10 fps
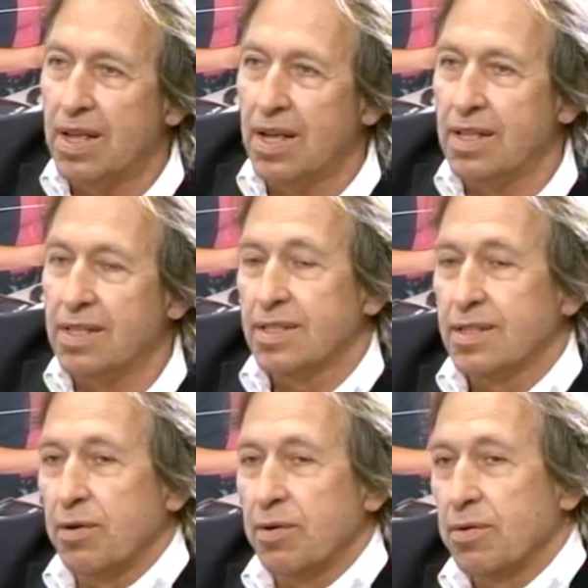And
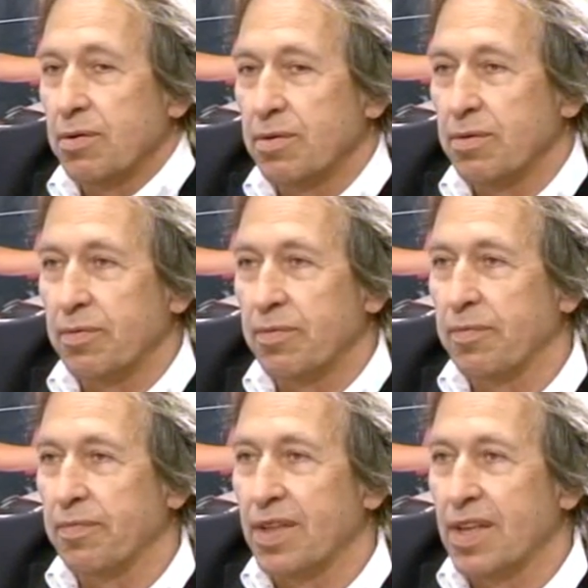so
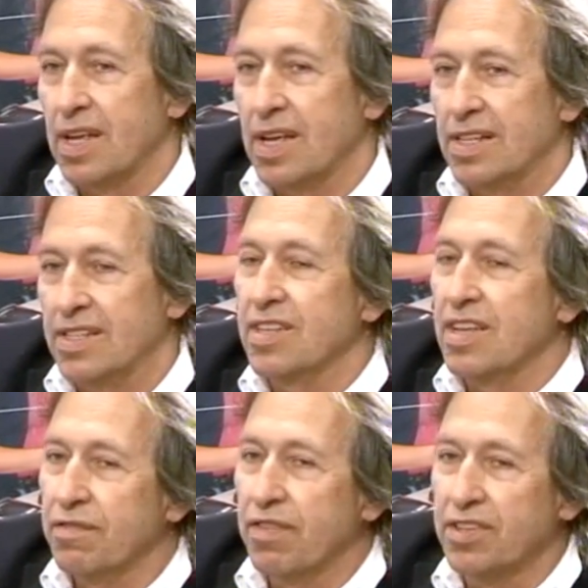this
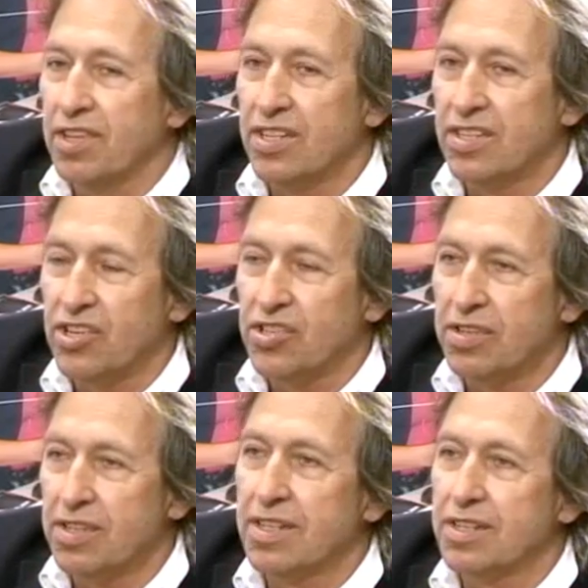infantilization
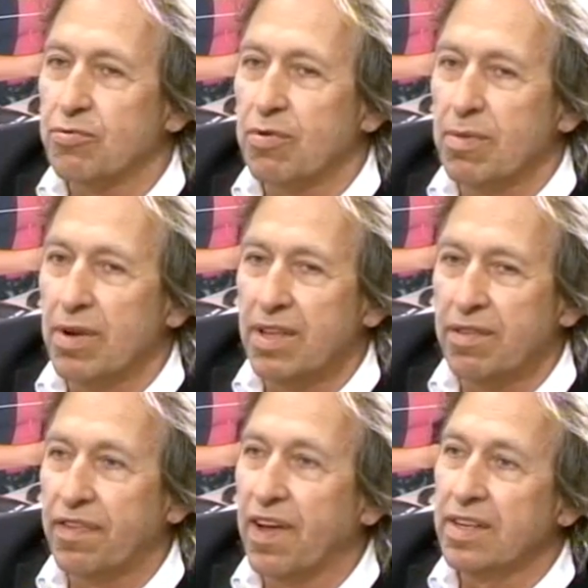is extremely
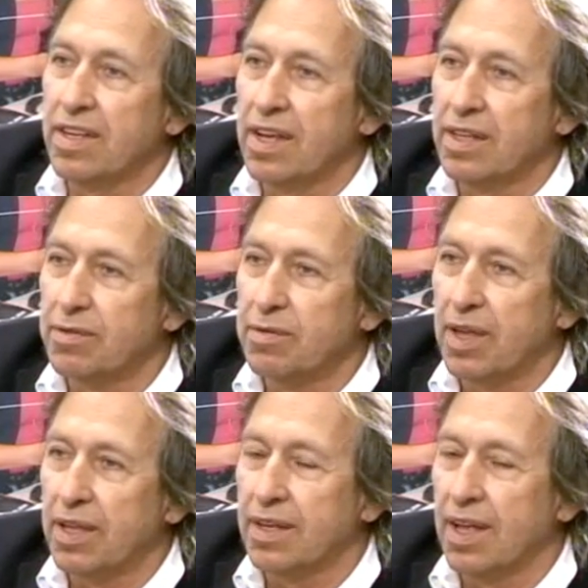funny
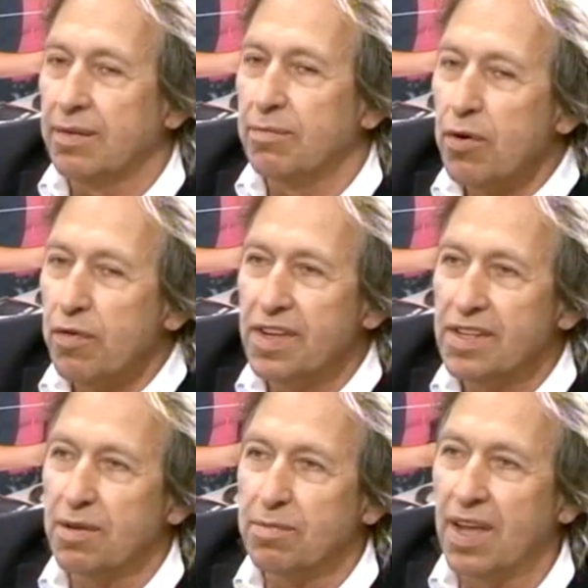and moving
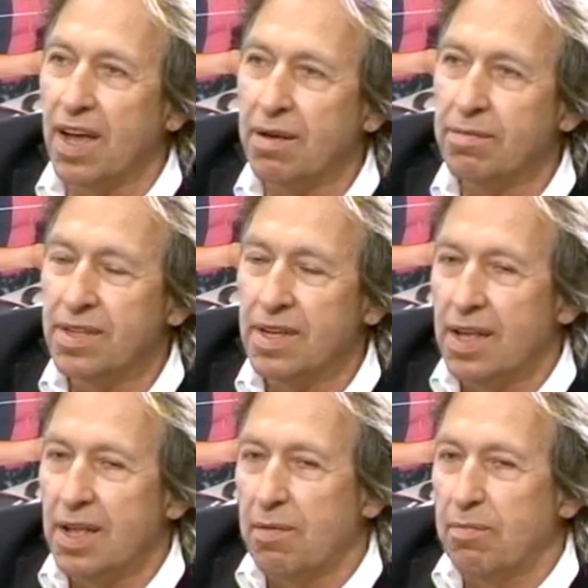sometimes,
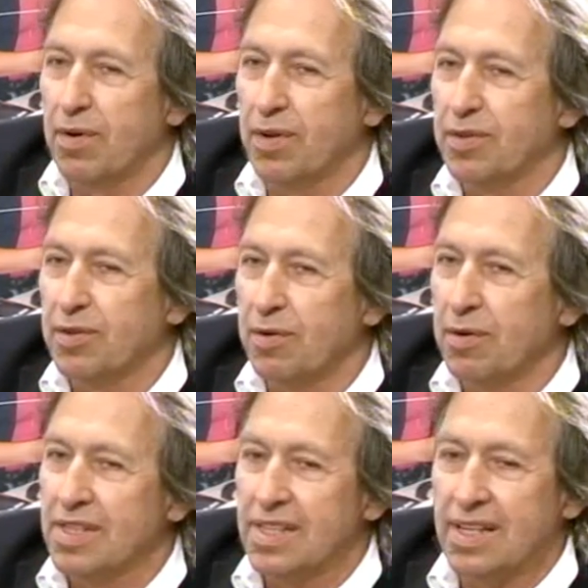but you know
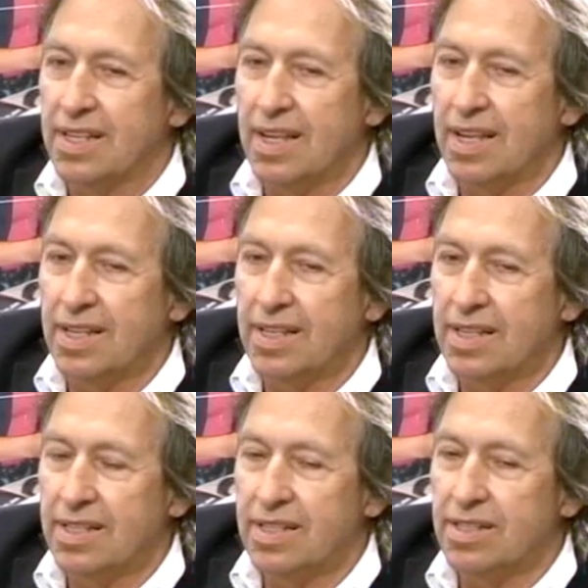
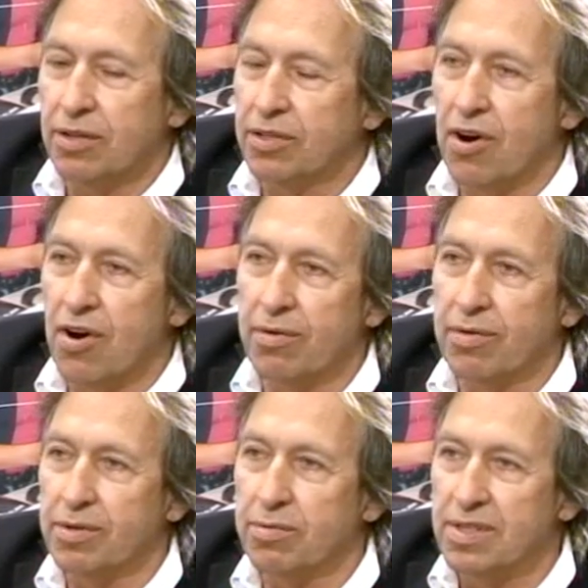it's not
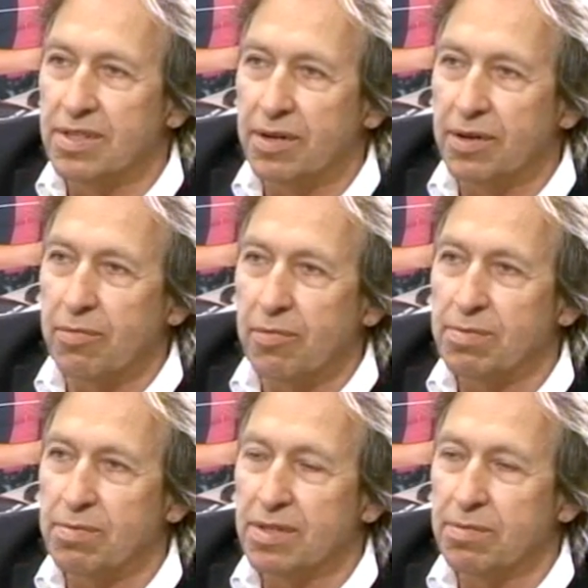coherent with a
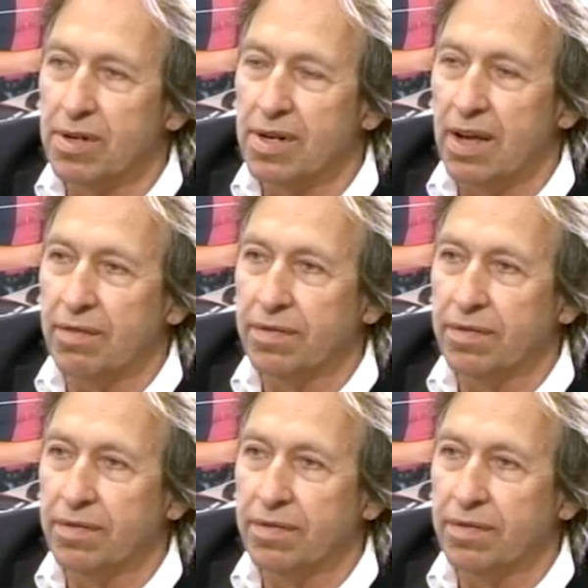responsible life.